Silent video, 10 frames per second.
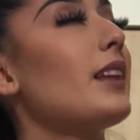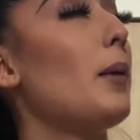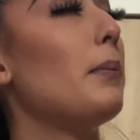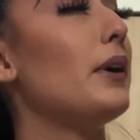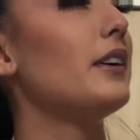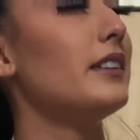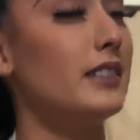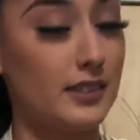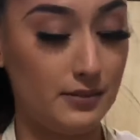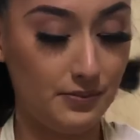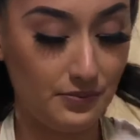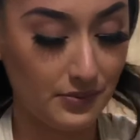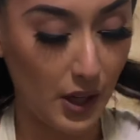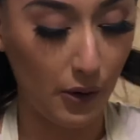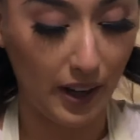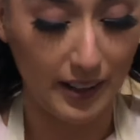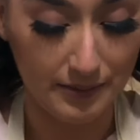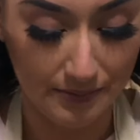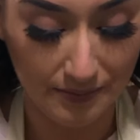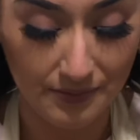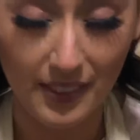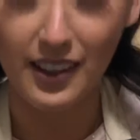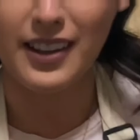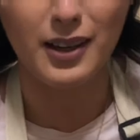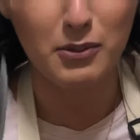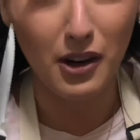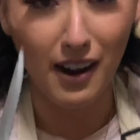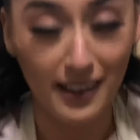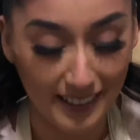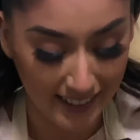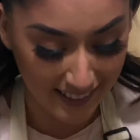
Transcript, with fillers: that burned. Okay, look, I'm crying.